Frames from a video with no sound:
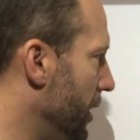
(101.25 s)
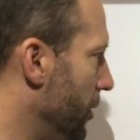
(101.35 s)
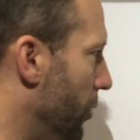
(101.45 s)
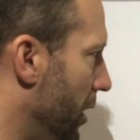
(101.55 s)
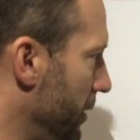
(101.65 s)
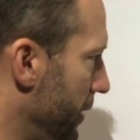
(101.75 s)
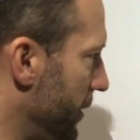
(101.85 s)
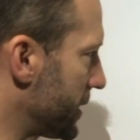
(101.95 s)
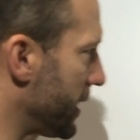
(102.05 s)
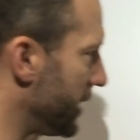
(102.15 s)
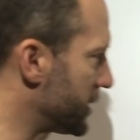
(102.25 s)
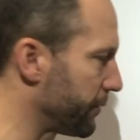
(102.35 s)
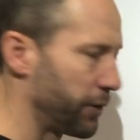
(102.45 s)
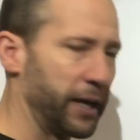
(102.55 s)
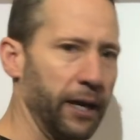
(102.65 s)
Well, in this case, if
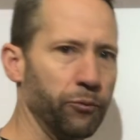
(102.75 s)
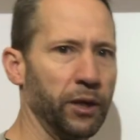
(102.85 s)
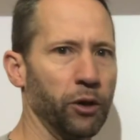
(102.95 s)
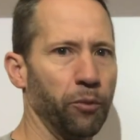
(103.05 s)
again we go